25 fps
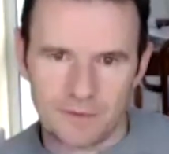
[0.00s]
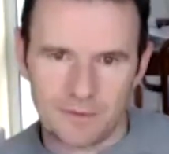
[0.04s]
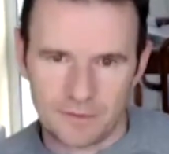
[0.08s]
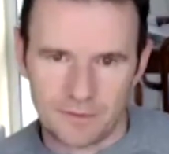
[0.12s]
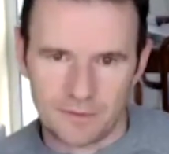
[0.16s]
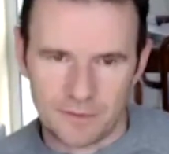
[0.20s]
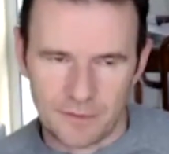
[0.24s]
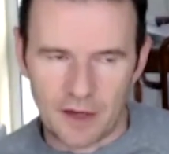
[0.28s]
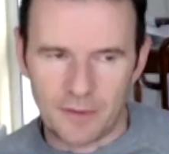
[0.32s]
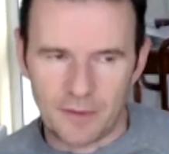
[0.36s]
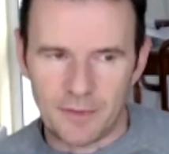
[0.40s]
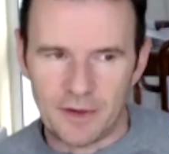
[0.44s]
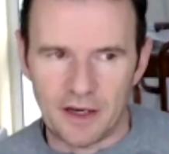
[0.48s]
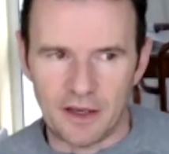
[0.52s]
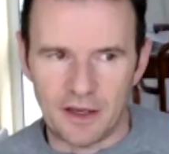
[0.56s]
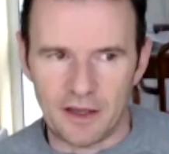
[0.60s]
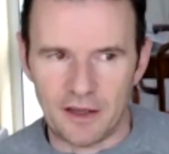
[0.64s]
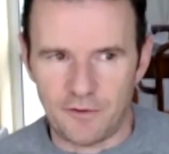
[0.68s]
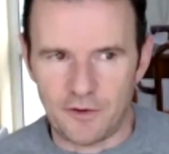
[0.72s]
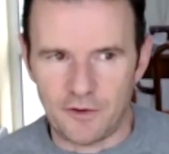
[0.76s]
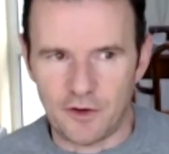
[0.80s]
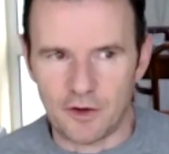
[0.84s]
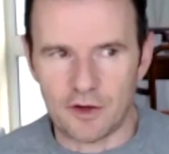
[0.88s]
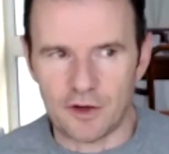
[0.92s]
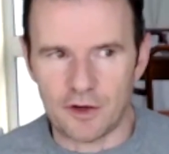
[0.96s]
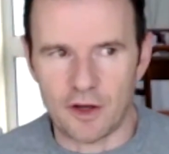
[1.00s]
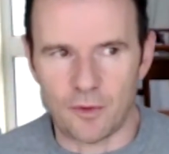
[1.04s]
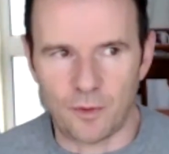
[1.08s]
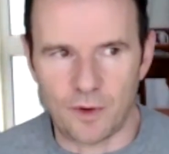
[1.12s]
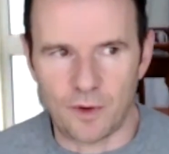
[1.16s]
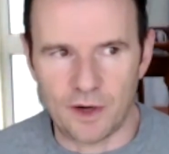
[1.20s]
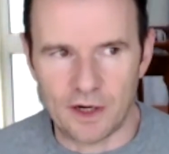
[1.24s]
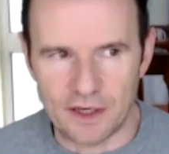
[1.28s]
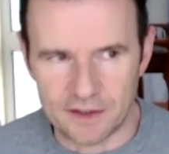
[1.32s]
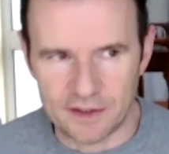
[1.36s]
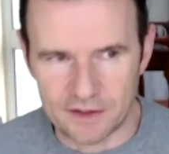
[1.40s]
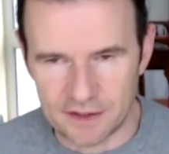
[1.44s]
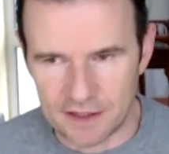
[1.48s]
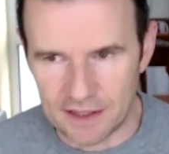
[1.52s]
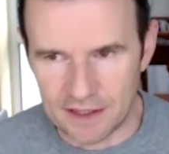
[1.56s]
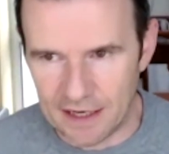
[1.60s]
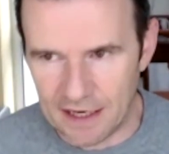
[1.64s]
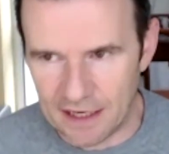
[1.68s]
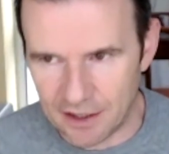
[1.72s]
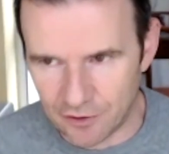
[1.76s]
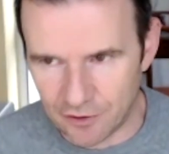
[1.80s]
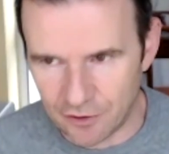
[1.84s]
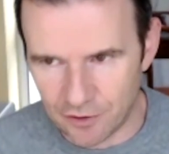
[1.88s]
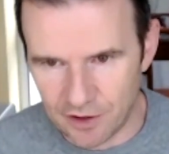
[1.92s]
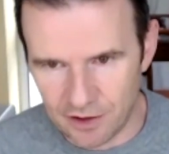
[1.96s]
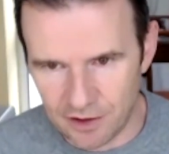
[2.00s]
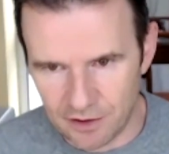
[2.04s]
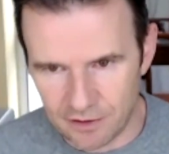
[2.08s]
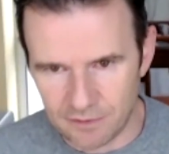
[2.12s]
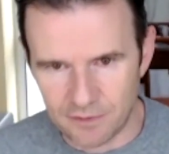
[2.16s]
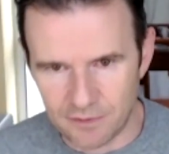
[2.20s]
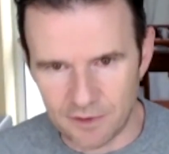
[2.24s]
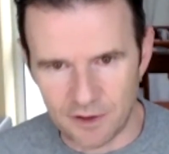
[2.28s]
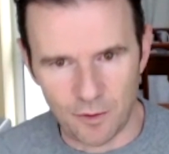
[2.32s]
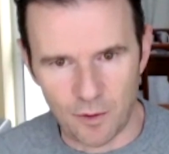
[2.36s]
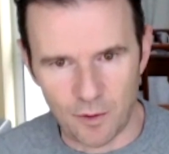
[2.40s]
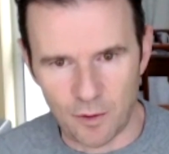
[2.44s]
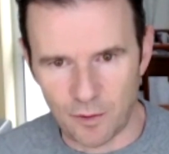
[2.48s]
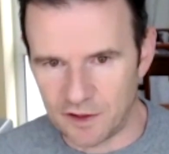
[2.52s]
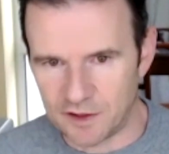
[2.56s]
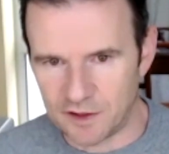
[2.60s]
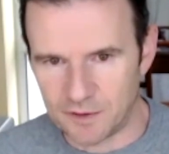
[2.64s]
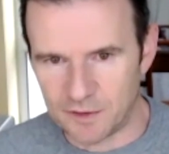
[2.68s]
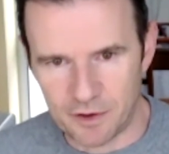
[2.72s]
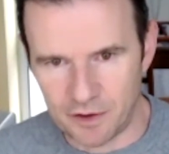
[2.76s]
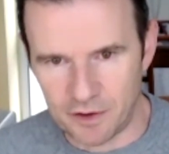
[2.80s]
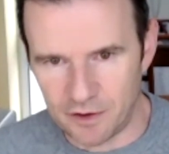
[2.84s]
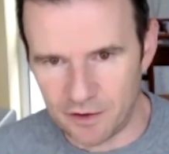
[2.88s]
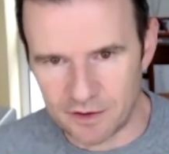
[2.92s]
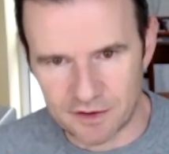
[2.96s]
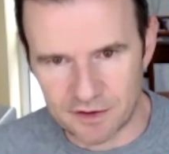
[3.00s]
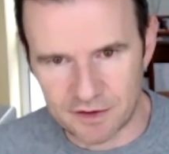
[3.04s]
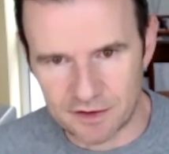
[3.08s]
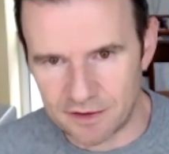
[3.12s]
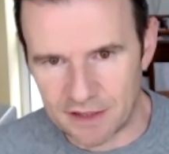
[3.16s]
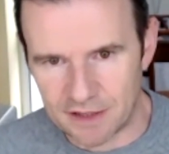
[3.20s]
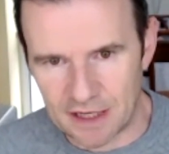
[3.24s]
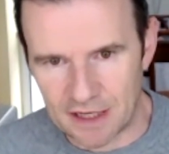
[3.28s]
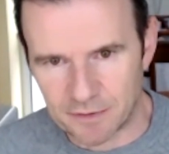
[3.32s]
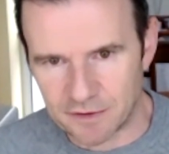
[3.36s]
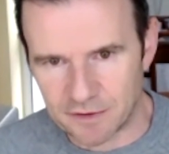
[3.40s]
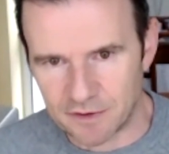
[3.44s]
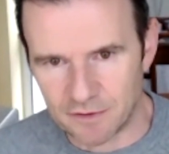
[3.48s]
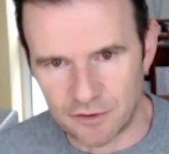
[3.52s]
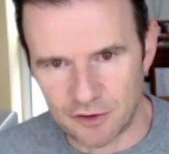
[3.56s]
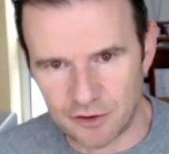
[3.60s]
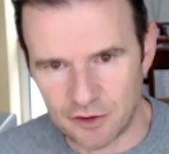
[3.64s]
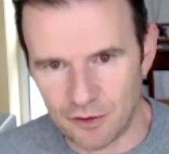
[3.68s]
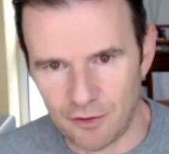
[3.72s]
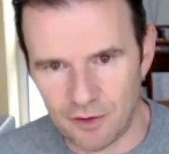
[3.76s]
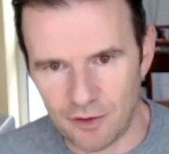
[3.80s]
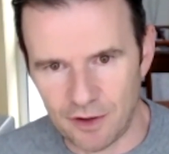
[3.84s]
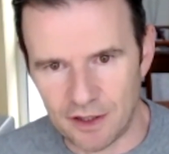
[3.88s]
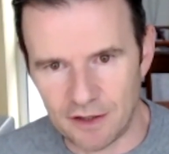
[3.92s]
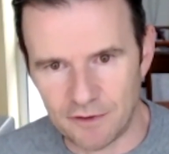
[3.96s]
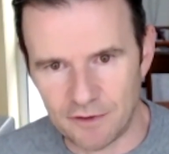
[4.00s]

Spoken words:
I mean, if you're not willing to get angry, you won't experience depths of joy.